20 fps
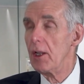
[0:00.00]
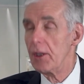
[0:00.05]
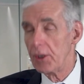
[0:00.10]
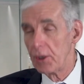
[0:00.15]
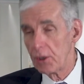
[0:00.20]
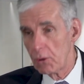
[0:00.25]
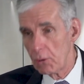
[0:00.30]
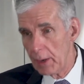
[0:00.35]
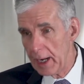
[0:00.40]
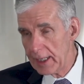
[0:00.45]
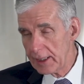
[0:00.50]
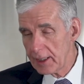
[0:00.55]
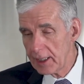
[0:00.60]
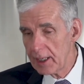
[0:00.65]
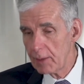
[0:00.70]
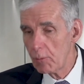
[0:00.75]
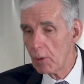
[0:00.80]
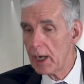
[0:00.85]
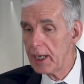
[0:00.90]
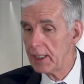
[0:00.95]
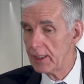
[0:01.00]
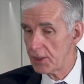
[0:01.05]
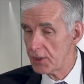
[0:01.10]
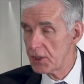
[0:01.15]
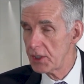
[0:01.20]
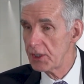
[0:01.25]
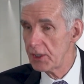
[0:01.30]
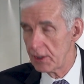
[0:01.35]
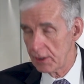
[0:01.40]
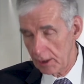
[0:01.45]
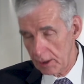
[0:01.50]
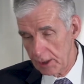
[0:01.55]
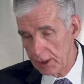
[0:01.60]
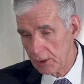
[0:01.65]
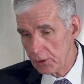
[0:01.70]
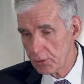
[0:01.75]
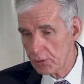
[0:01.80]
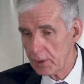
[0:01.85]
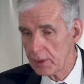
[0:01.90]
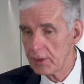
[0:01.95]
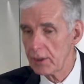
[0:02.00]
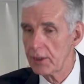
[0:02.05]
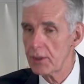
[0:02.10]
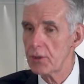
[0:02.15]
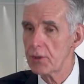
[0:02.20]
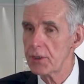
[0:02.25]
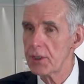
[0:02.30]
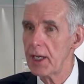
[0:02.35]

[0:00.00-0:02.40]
The grant that I'm writing, the Clinical Translational